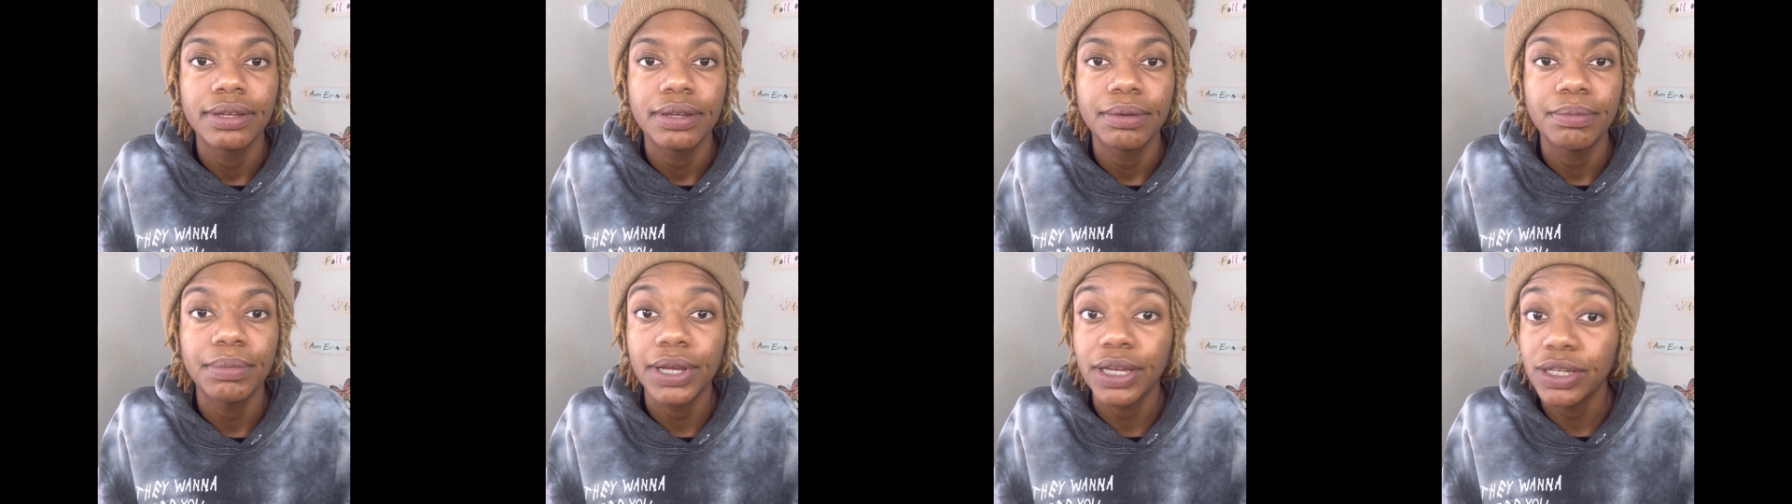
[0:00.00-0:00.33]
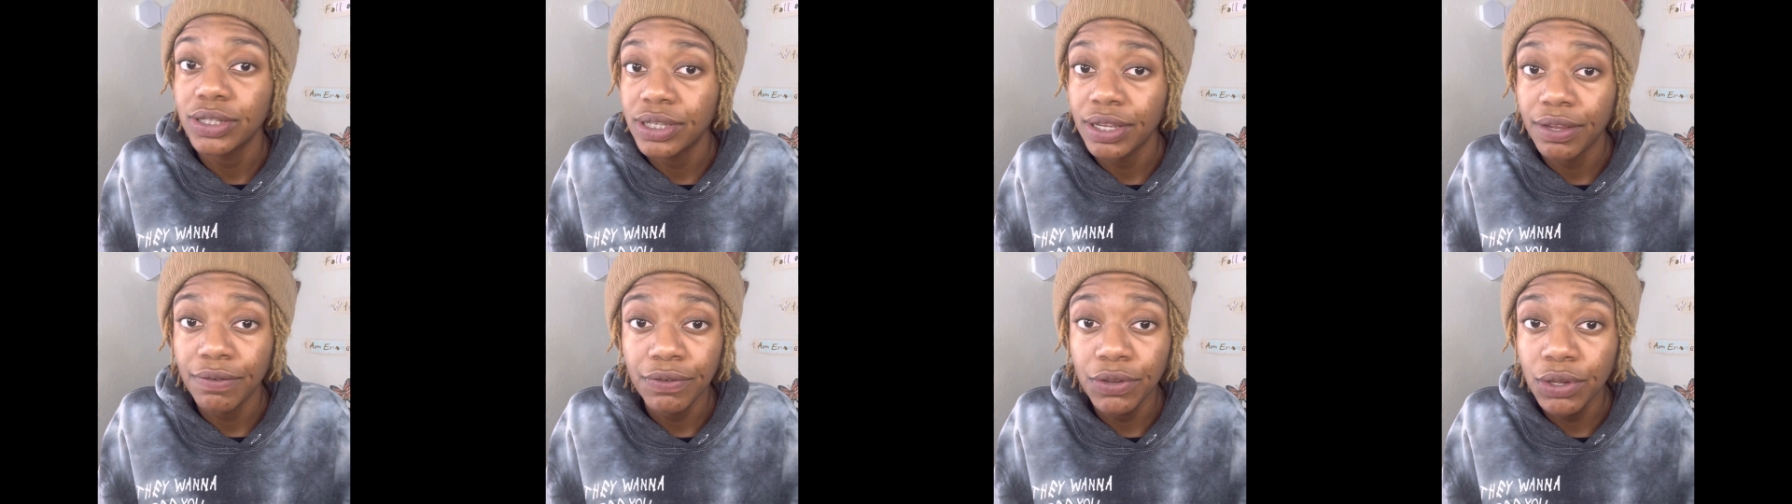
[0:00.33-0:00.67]
Because
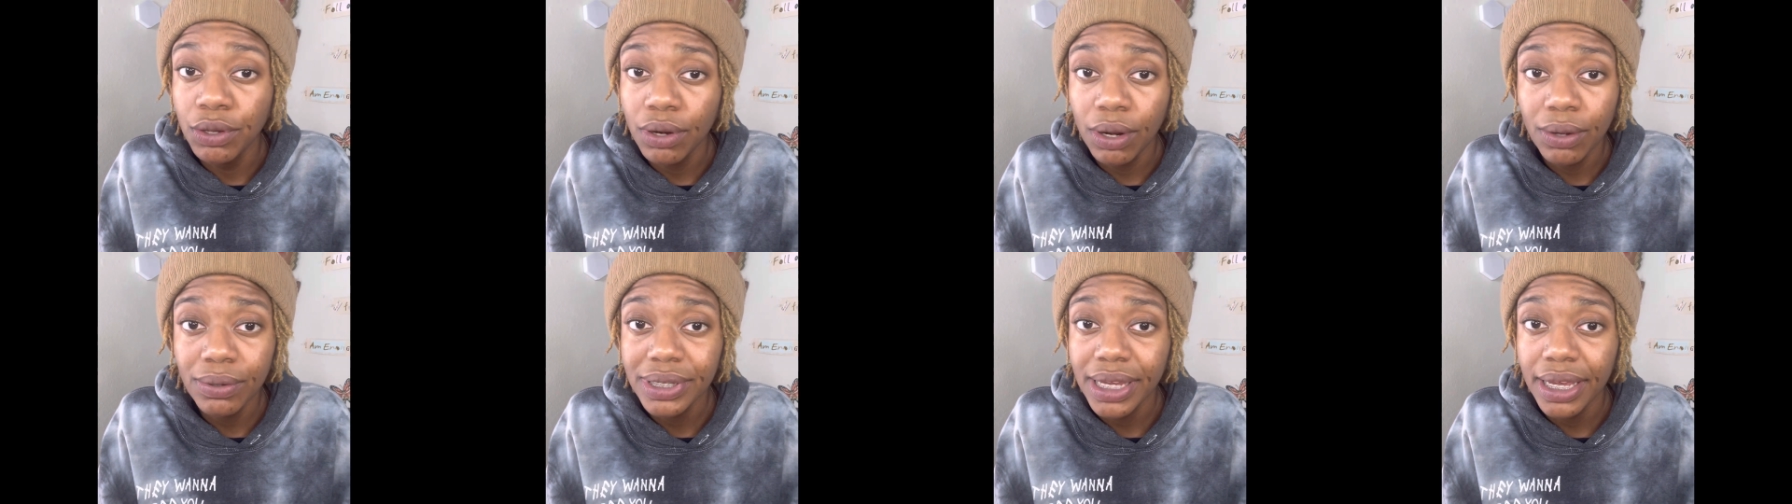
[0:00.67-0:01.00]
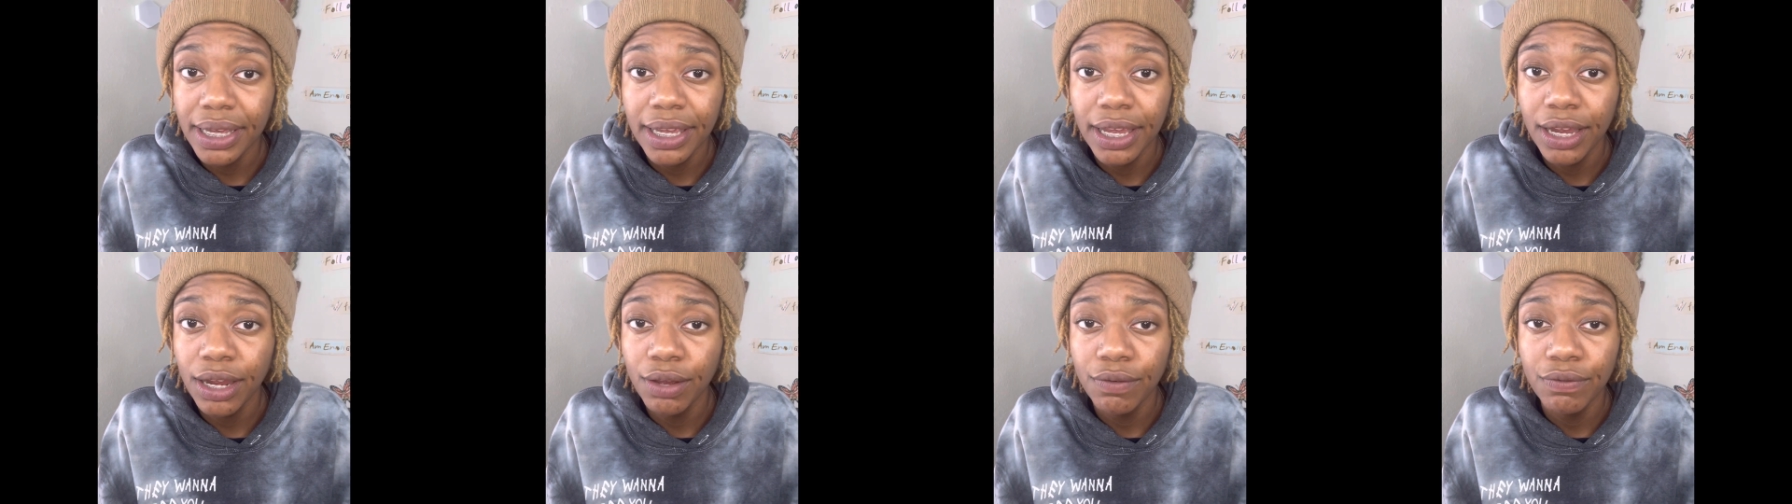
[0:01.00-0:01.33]
if you don't
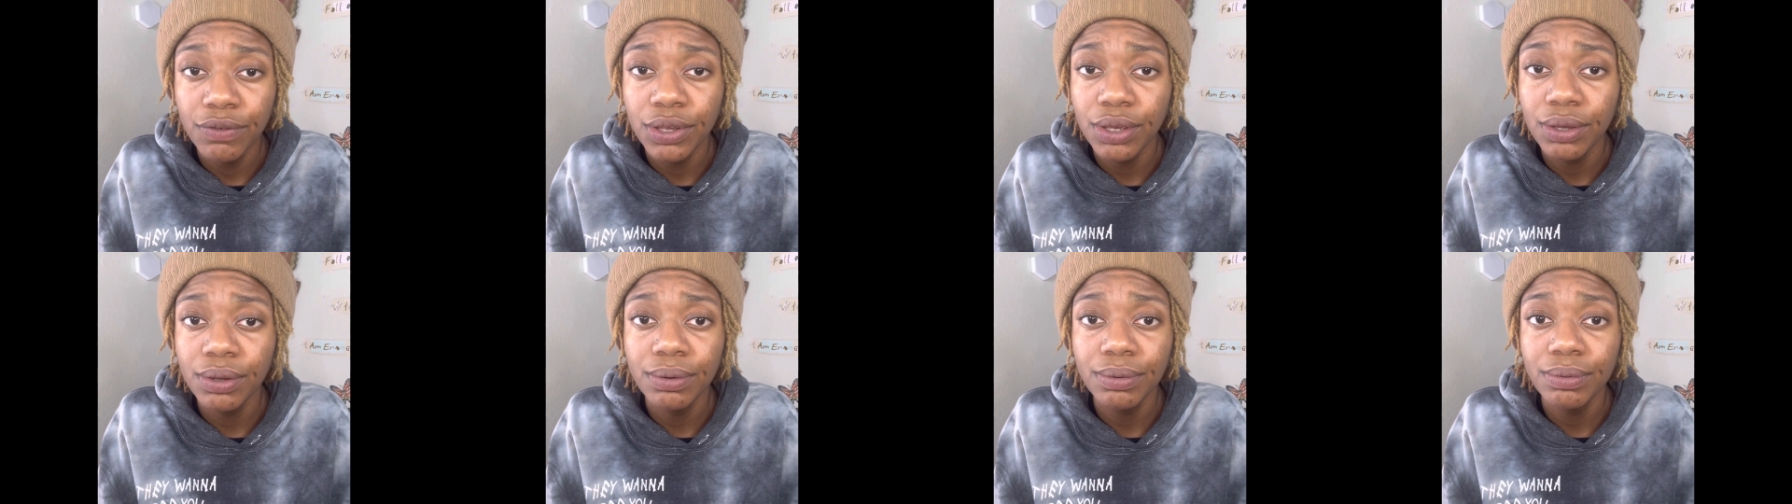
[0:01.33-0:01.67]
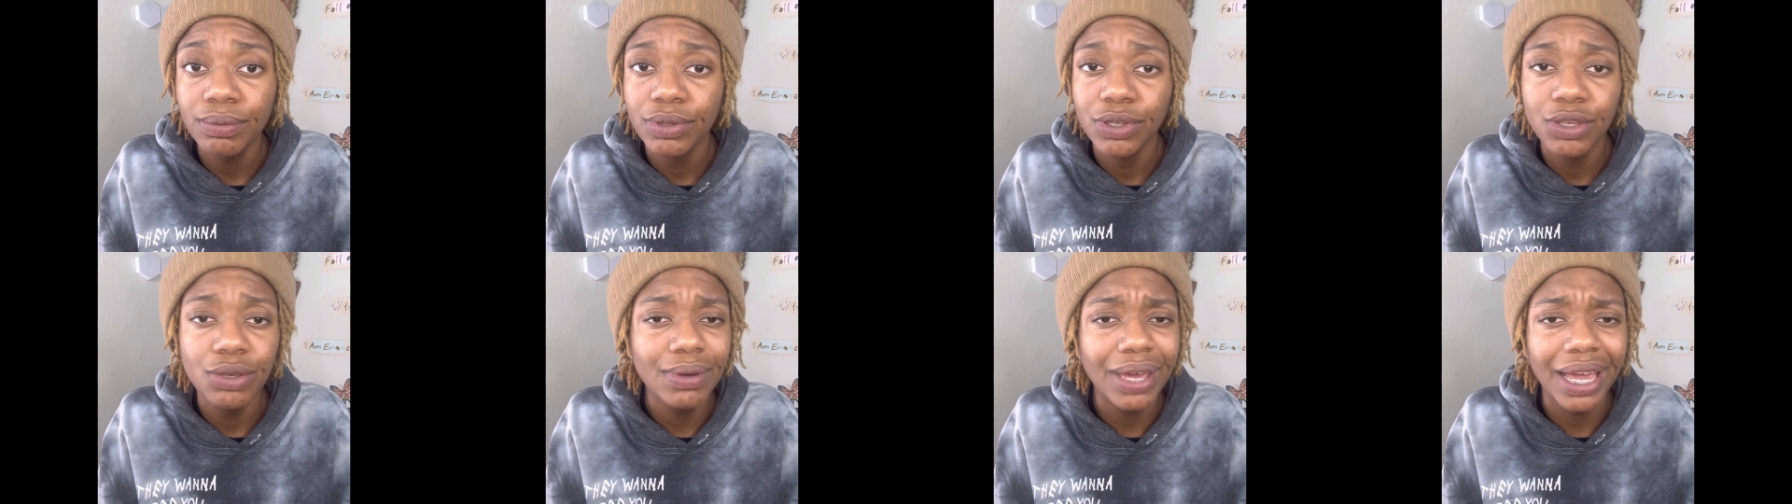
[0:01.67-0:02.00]
take care of you,
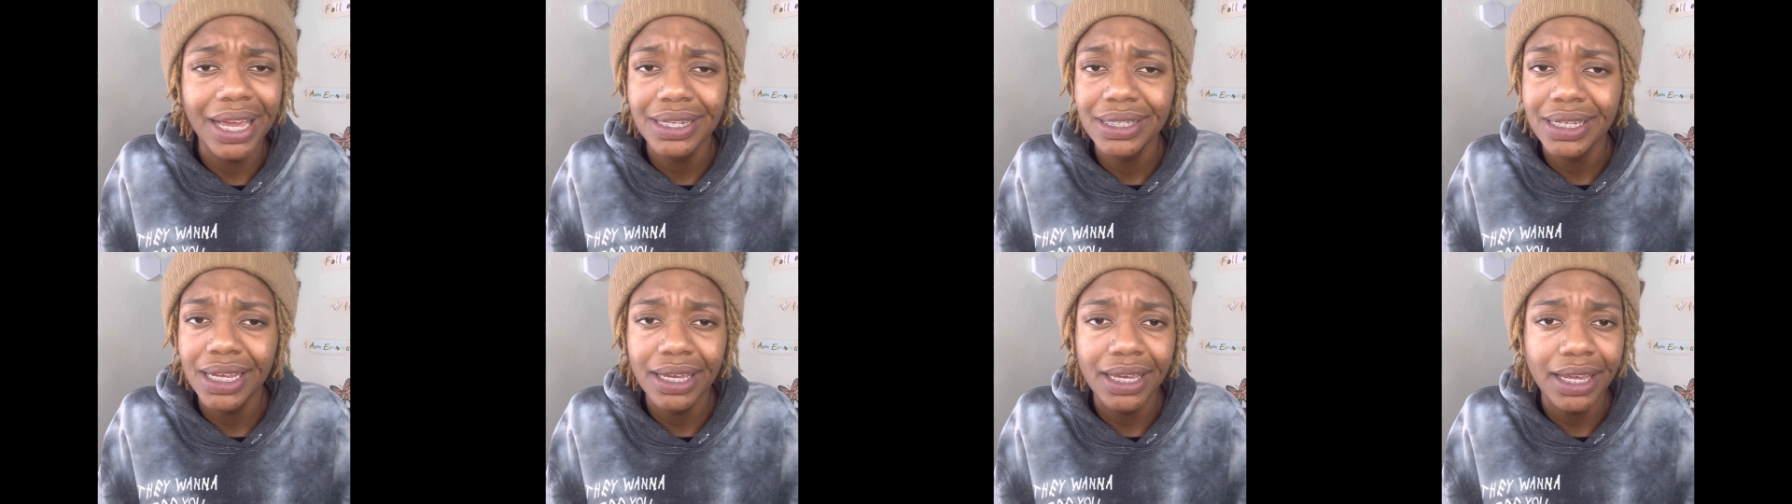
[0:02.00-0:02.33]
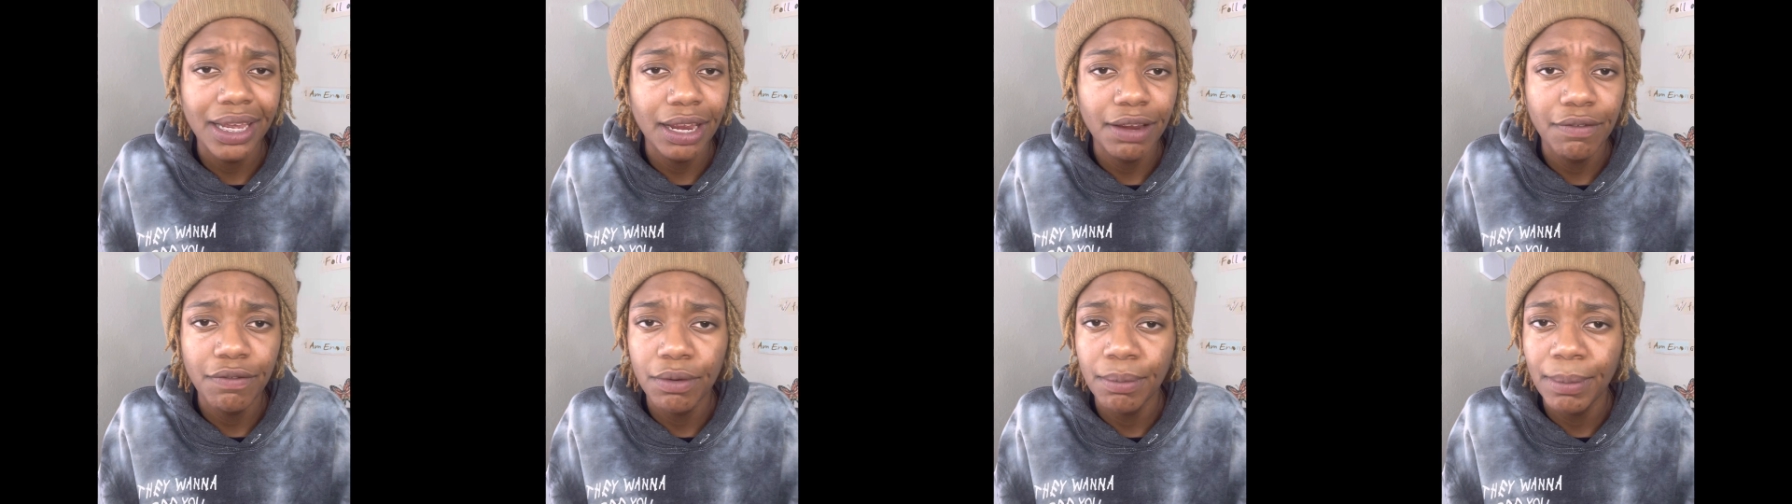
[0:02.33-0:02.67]
you can't take
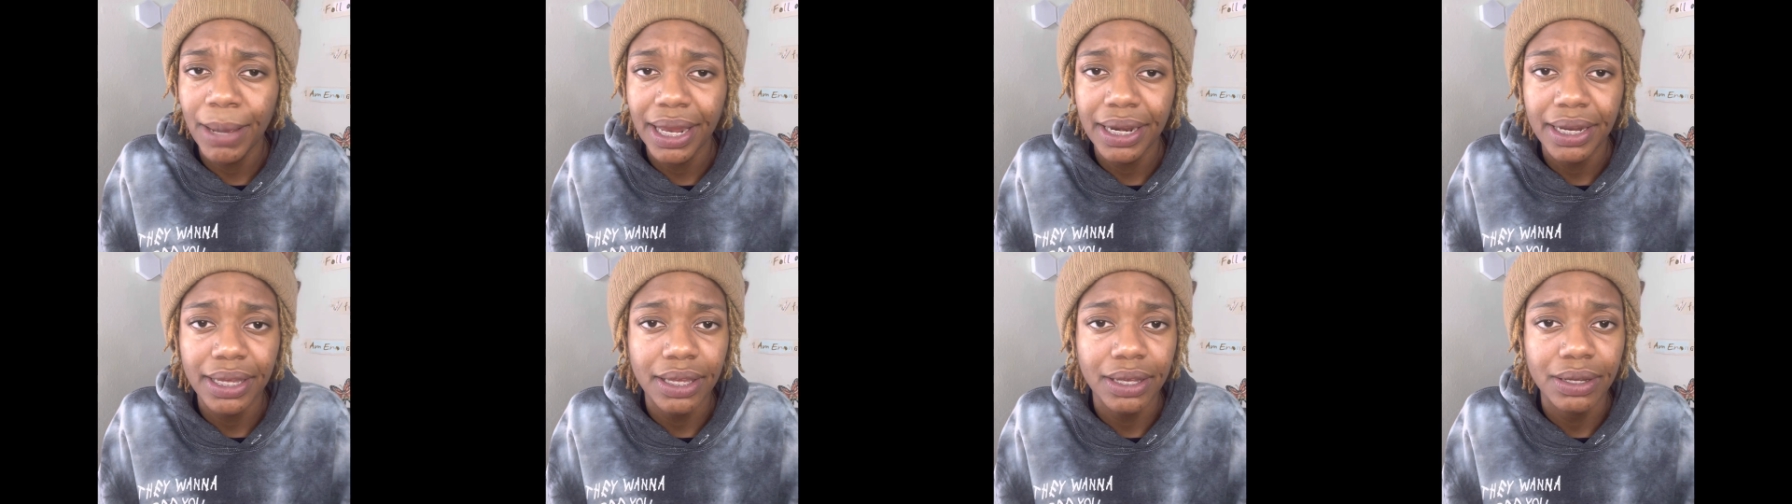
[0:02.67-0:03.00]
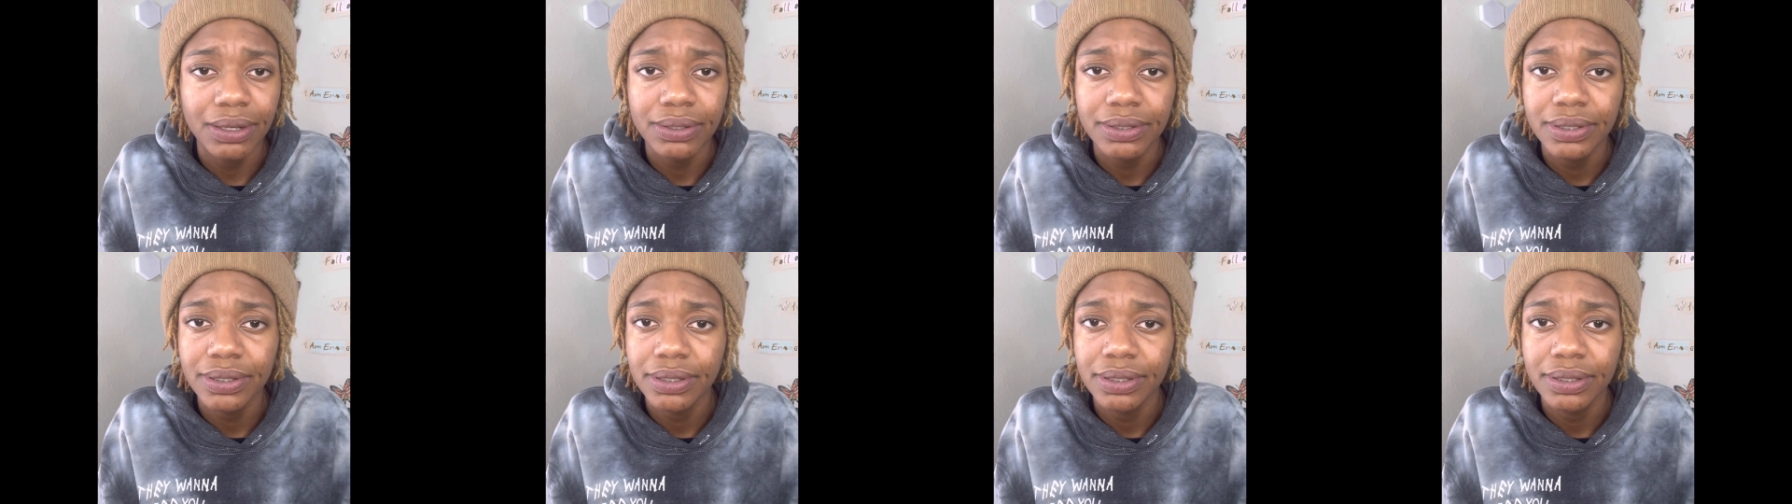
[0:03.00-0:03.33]
care of everybody
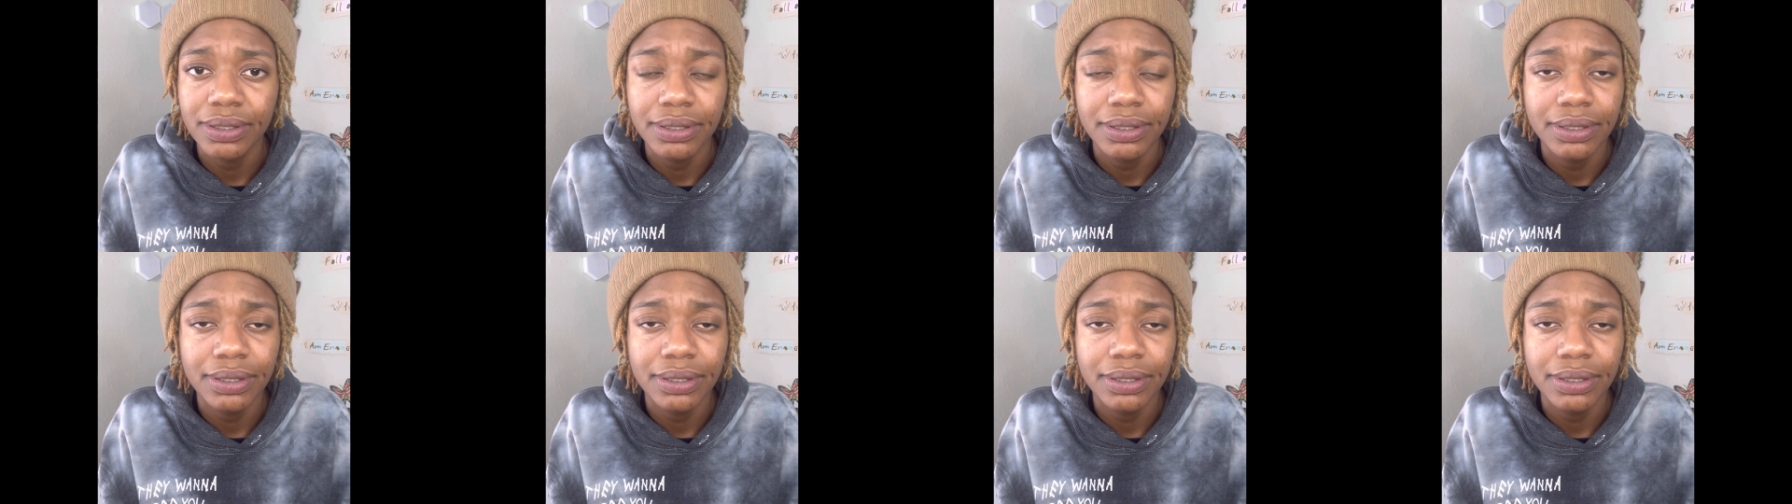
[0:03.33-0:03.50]
else.